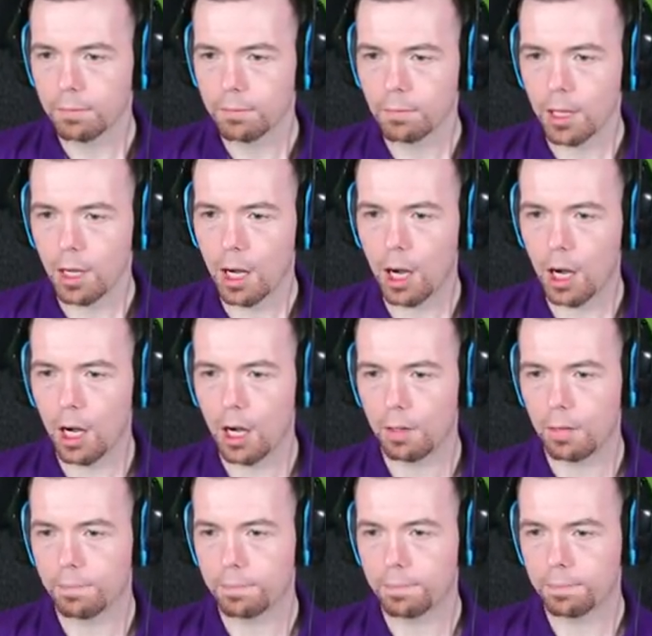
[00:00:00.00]

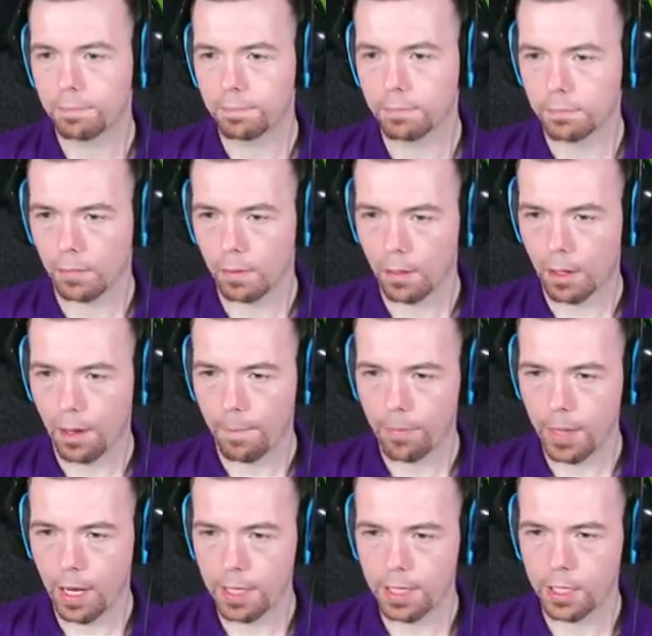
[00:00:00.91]
Oh,
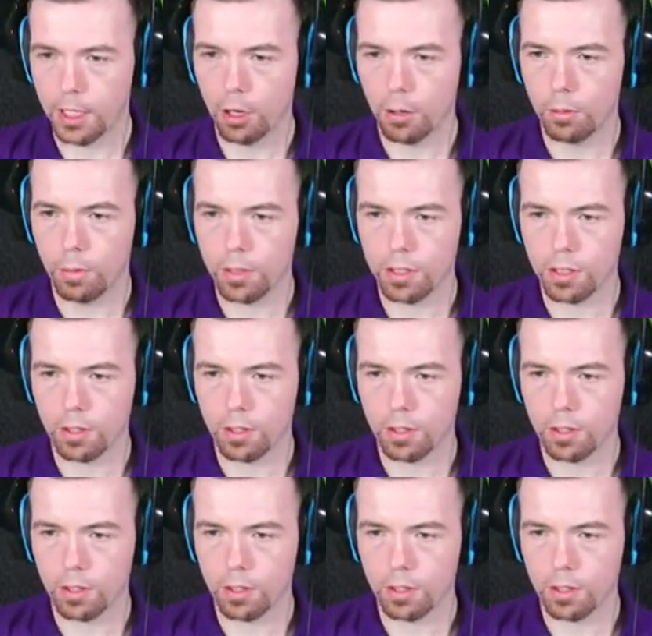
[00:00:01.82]
I didn't know it wasn't.